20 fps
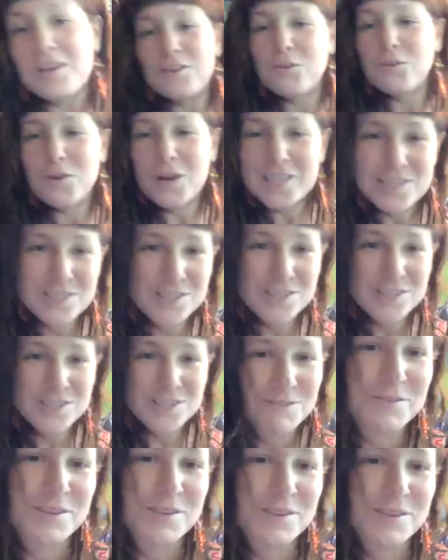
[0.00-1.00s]

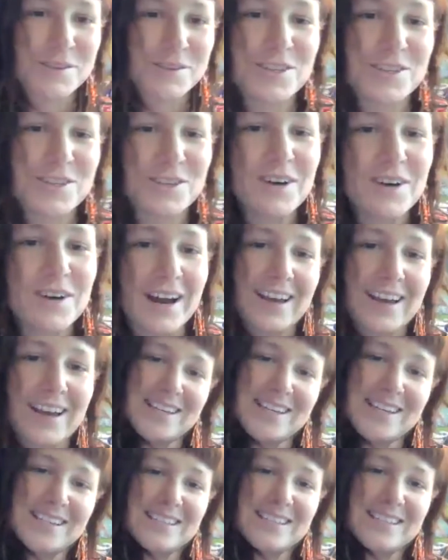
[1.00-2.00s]
question for you guys,
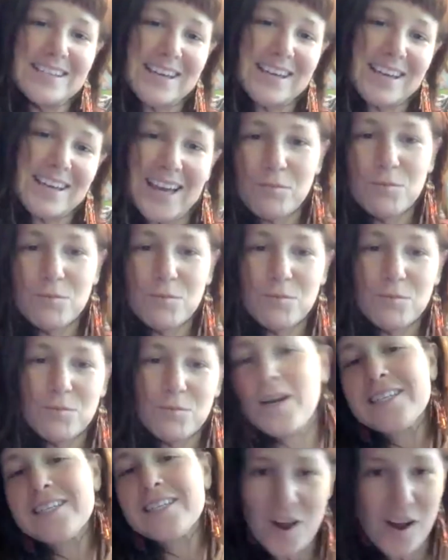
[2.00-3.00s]
what
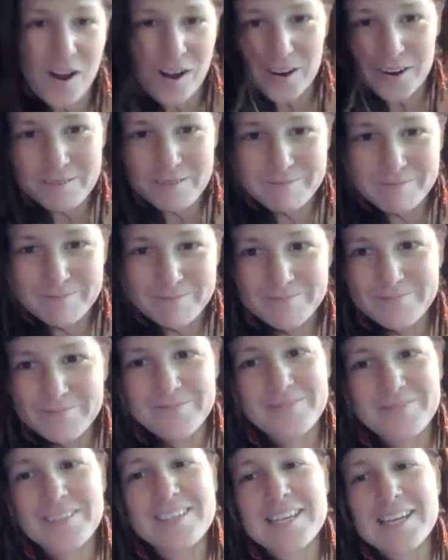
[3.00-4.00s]
is a song?
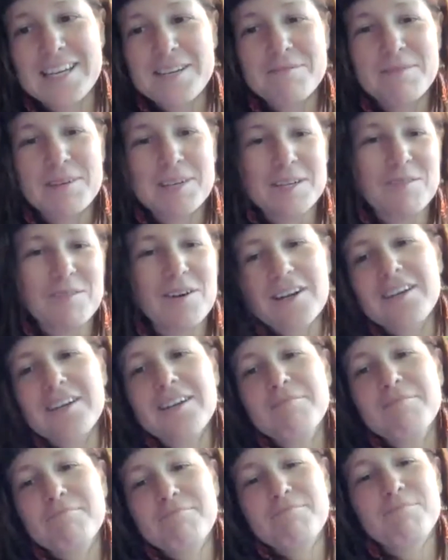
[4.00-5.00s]
Does anybody want
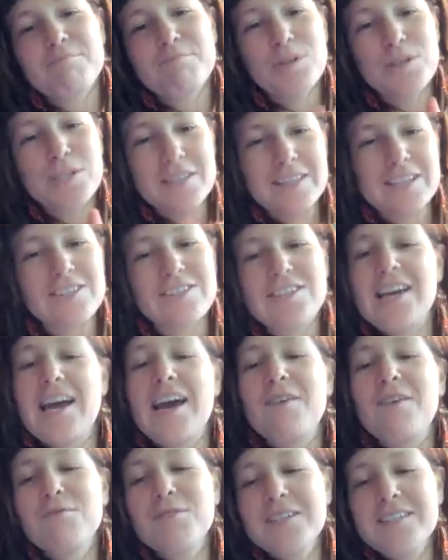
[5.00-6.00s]
to put in the
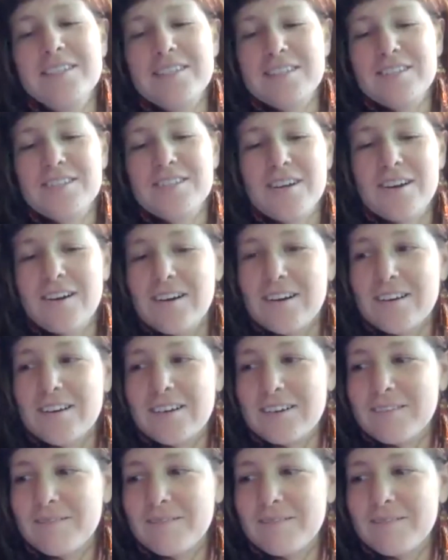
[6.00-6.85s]
chat? What is a song?